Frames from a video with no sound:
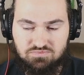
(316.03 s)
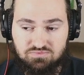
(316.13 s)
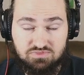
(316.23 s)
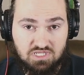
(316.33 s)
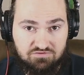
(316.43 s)

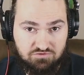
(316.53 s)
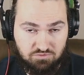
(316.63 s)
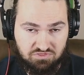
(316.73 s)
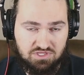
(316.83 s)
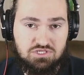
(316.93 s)
If you
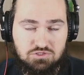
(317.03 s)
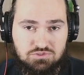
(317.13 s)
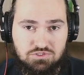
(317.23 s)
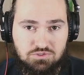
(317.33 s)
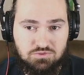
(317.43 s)
think you
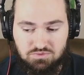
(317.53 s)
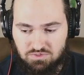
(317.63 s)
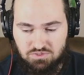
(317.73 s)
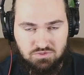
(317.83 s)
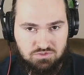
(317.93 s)
do,
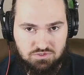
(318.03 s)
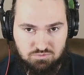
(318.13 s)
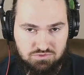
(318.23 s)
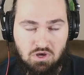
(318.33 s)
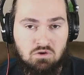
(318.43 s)
you
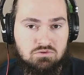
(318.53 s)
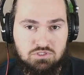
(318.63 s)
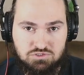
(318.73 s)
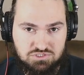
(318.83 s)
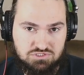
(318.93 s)
don't.
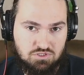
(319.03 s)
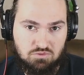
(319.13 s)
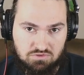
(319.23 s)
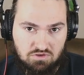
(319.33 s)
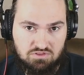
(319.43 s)
You just
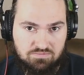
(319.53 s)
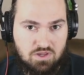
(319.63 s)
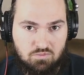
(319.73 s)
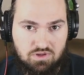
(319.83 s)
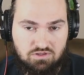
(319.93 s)
don't know them
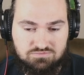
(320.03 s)
that well.